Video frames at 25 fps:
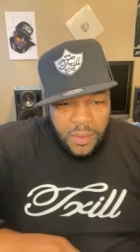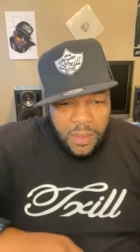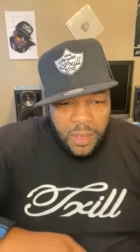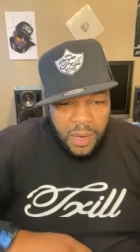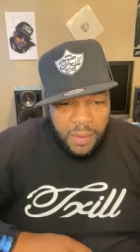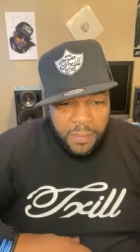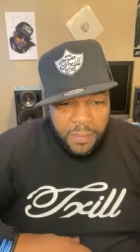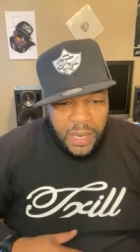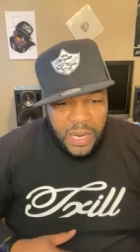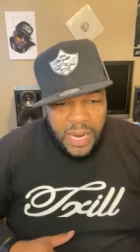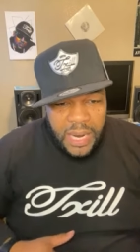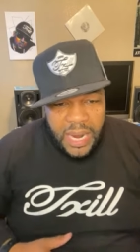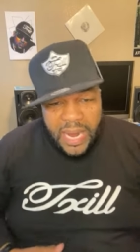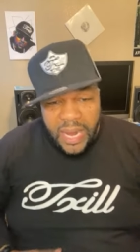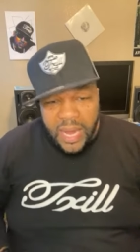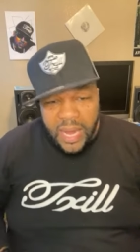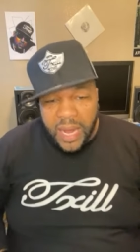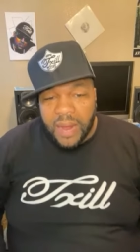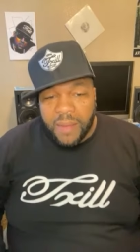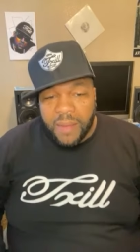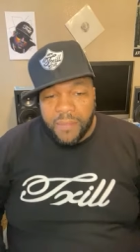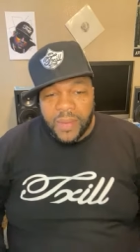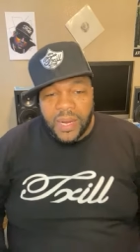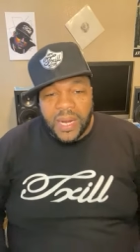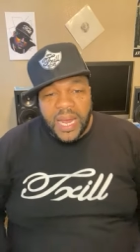I'm glad.
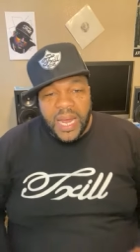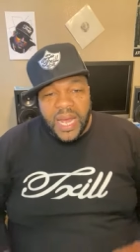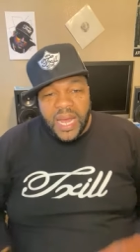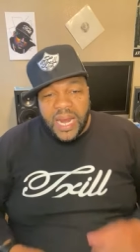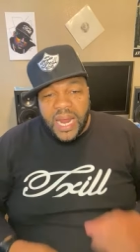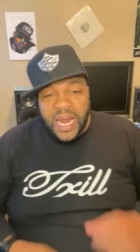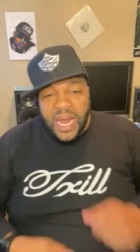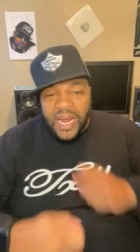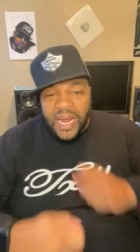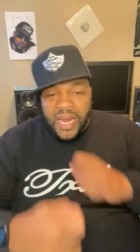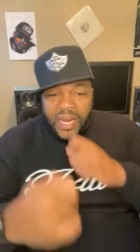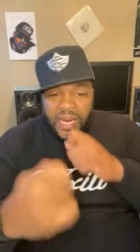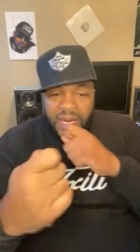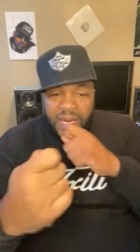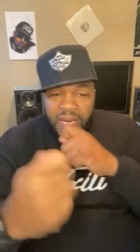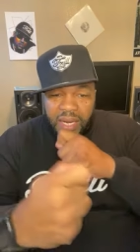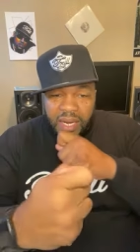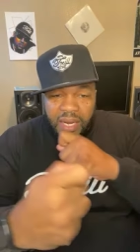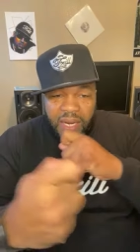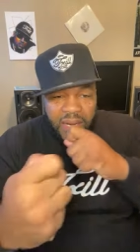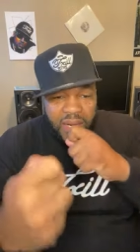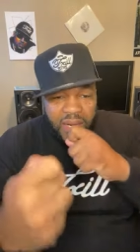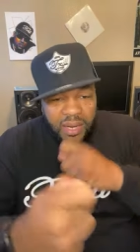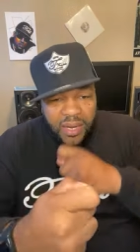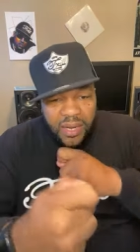I'm glad I ain't.
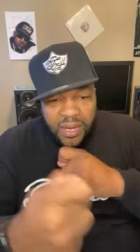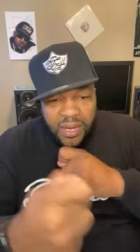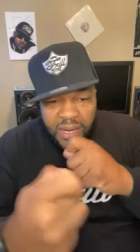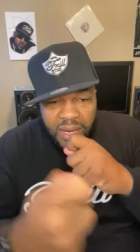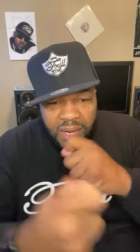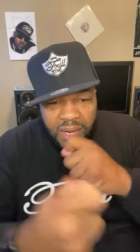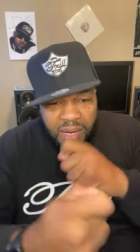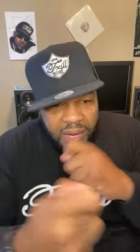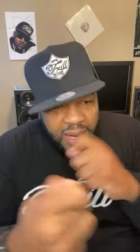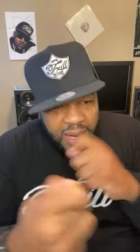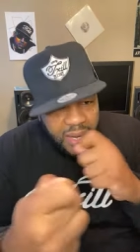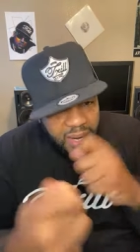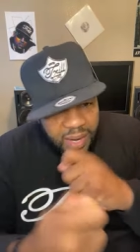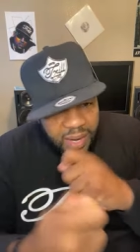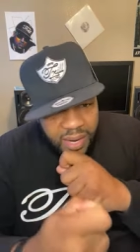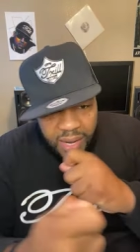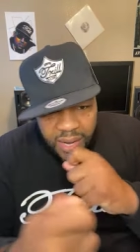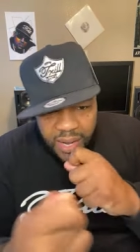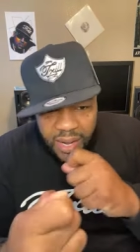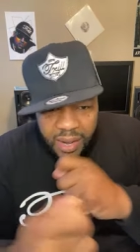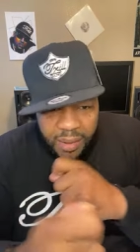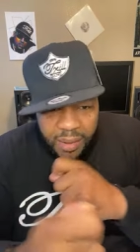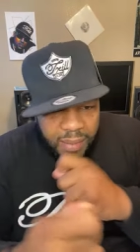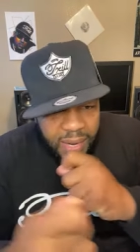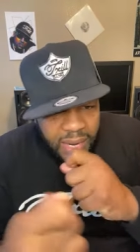
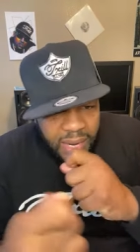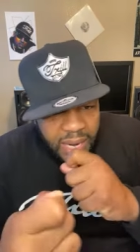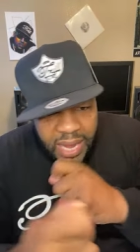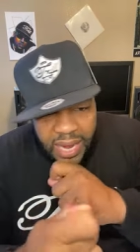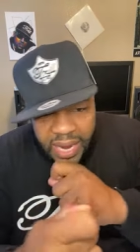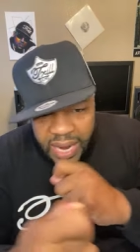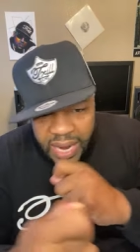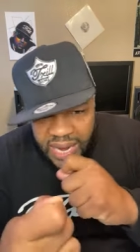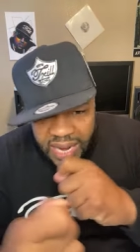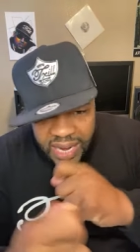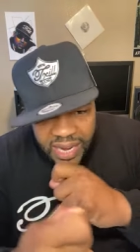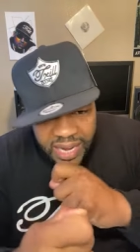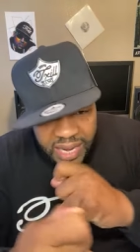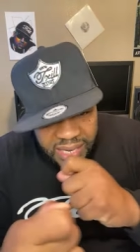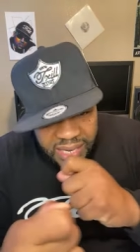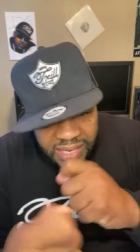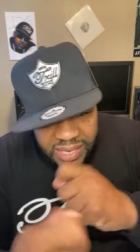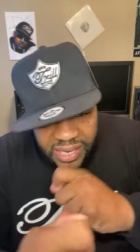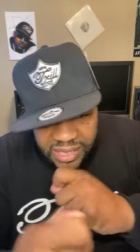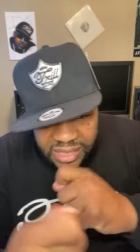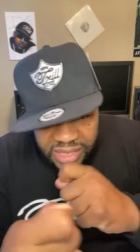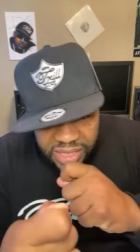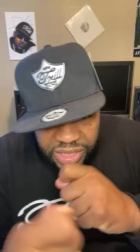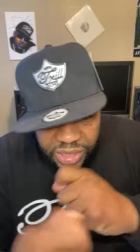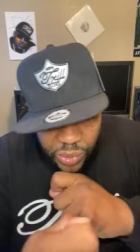I'm glad I ain't hit
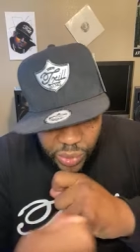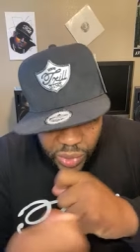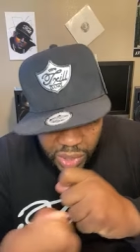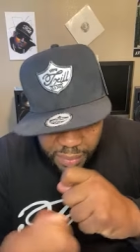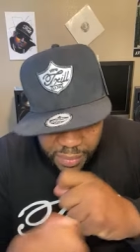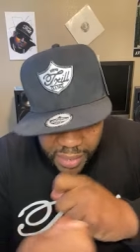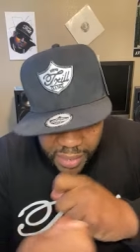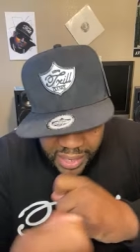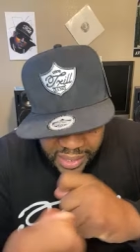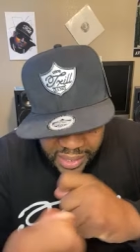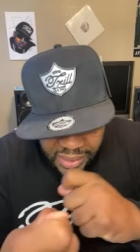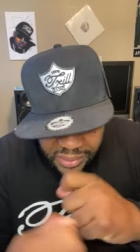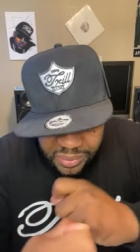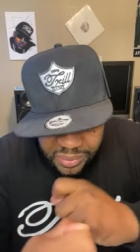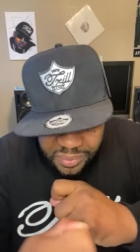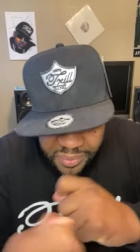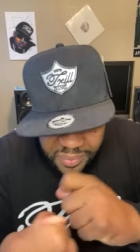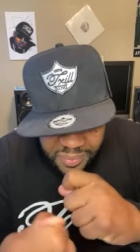that shooter, man.